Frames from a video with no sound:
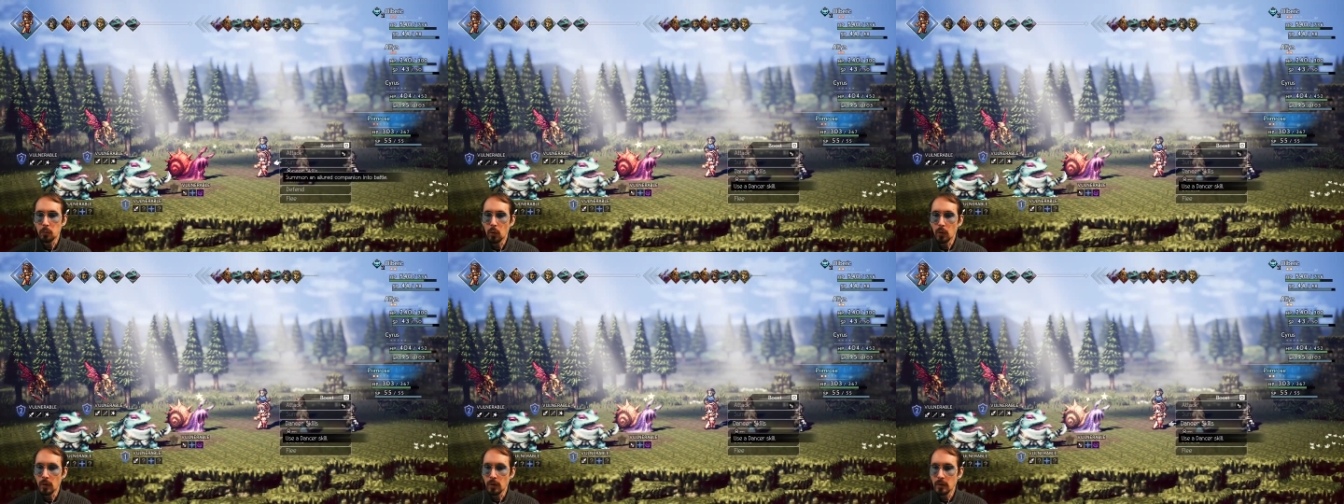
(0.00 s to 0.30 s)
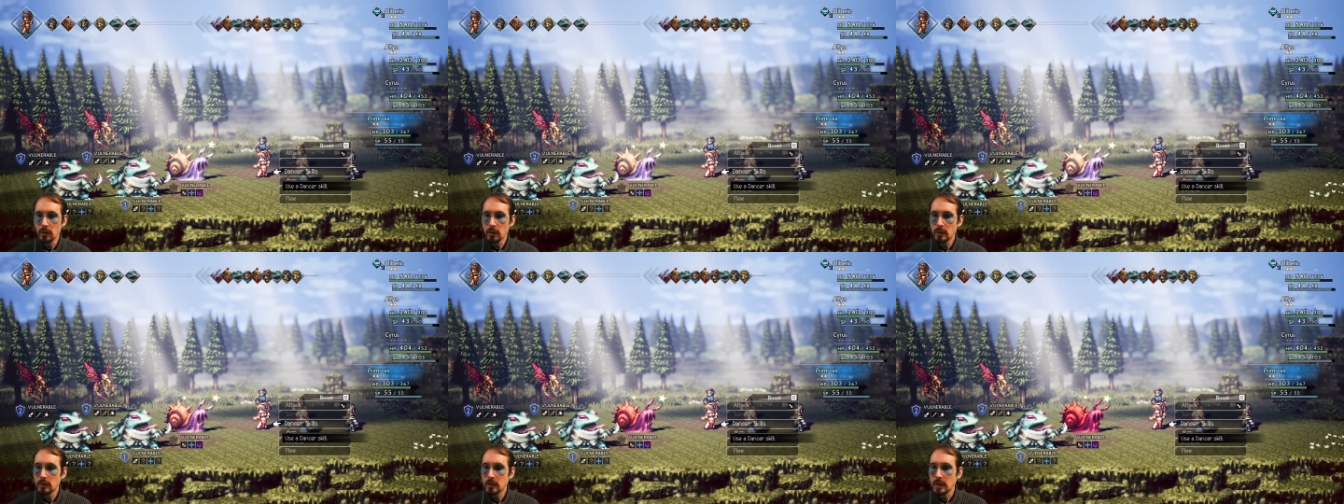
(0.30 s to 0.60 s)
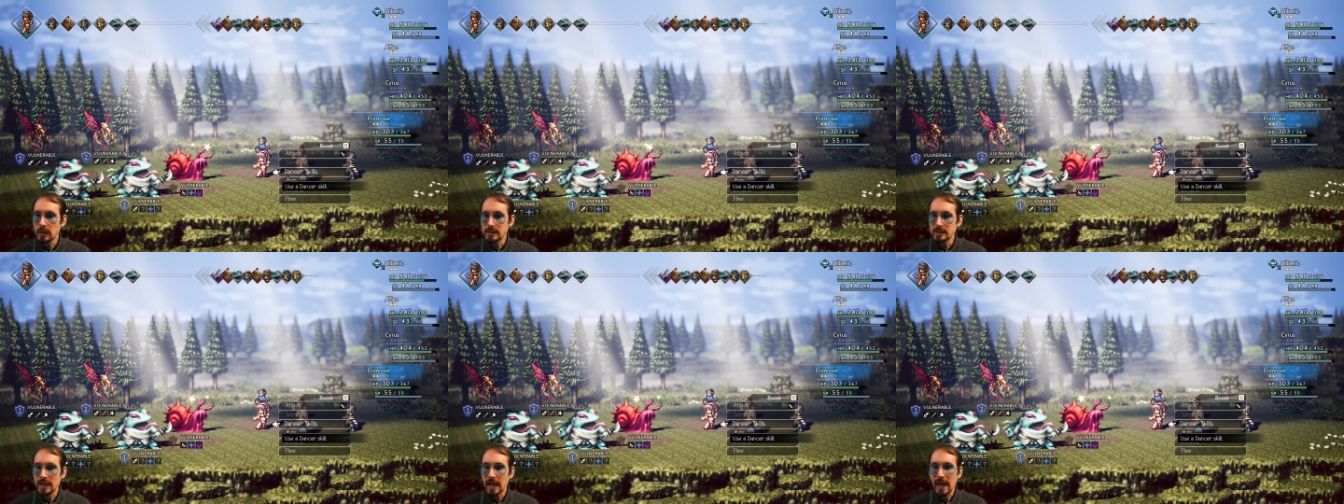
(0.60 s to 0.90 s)
More
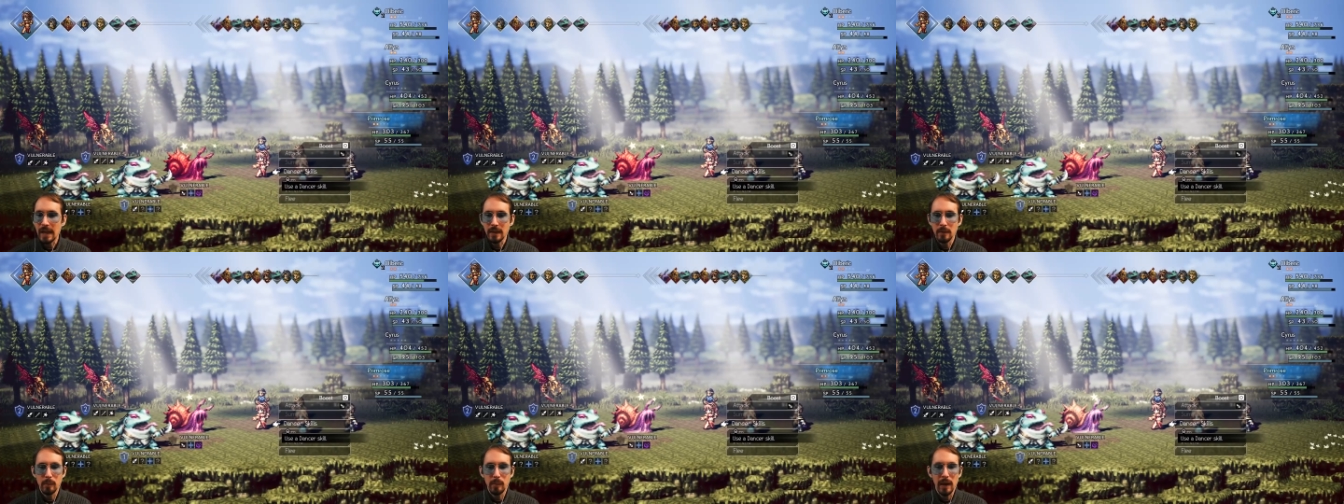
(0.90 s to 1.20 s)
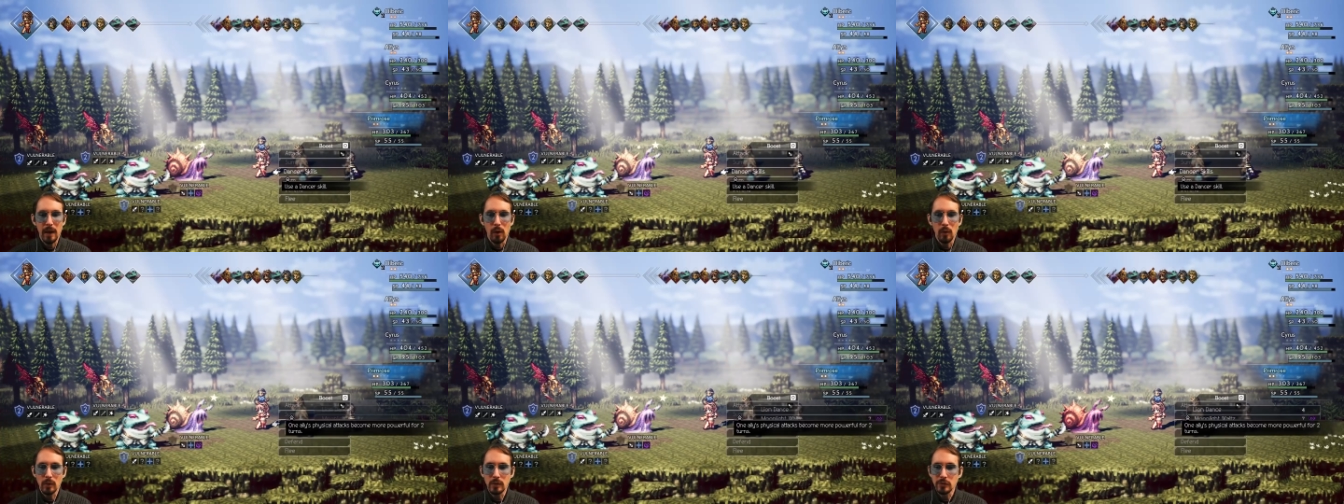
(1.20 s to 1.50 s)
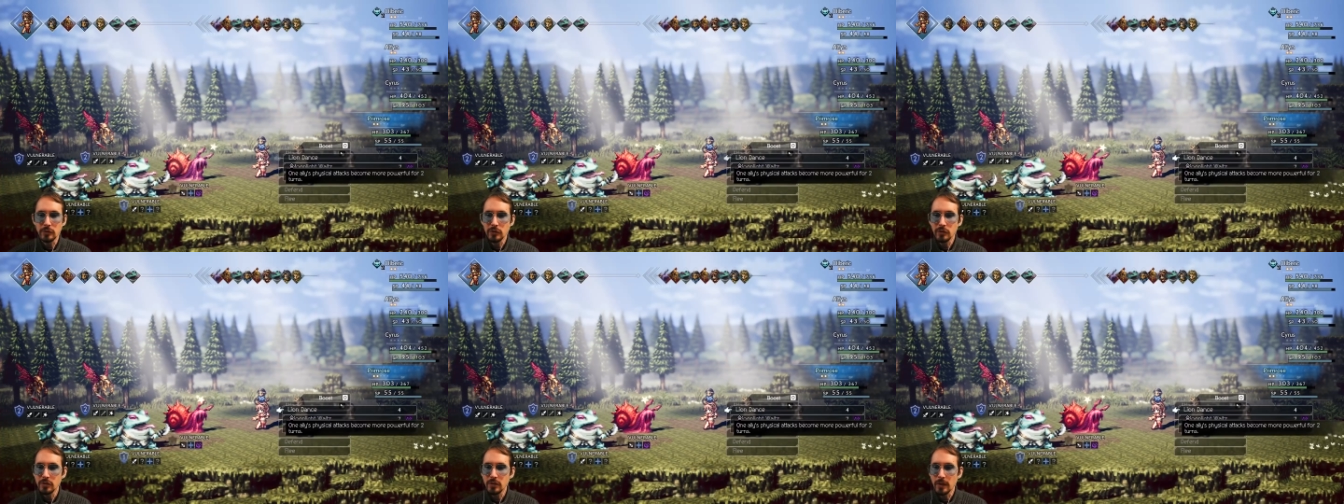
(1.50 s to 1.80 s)
attack
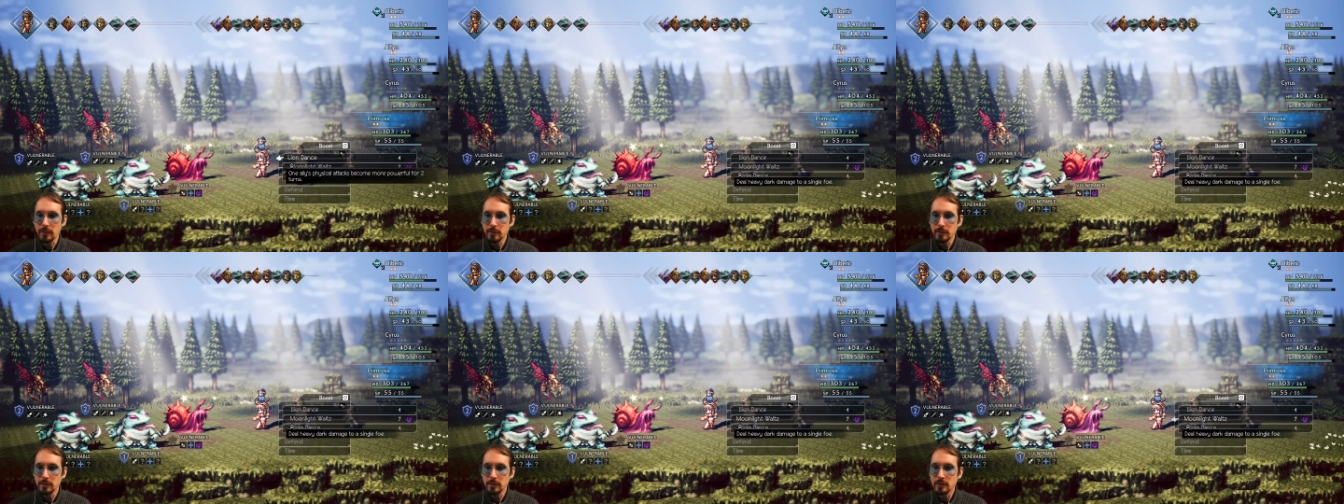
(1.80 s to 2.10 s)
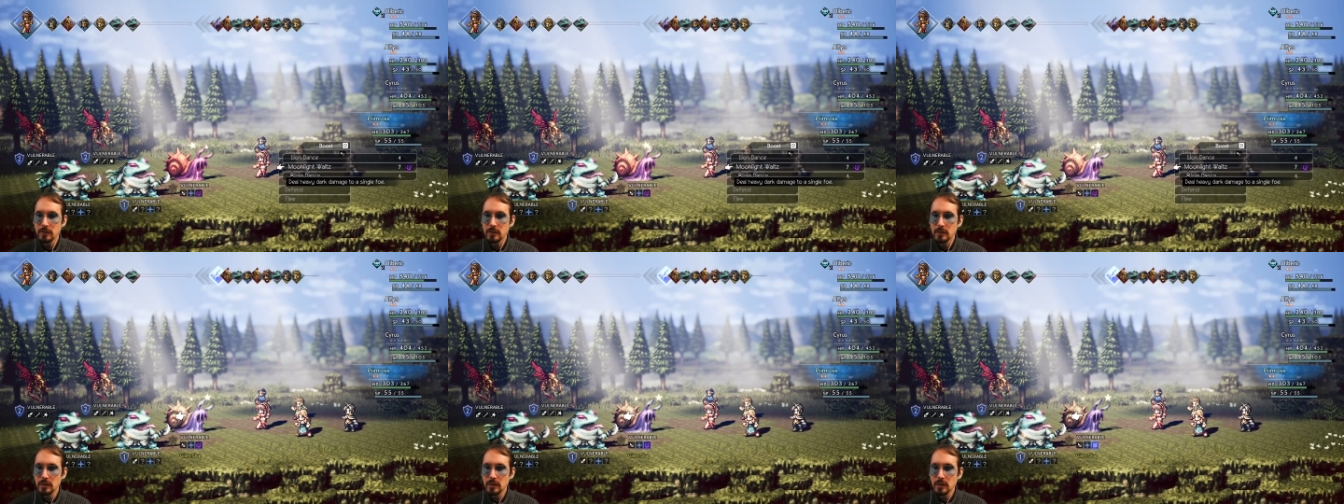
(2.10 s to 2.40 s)
power and stuff.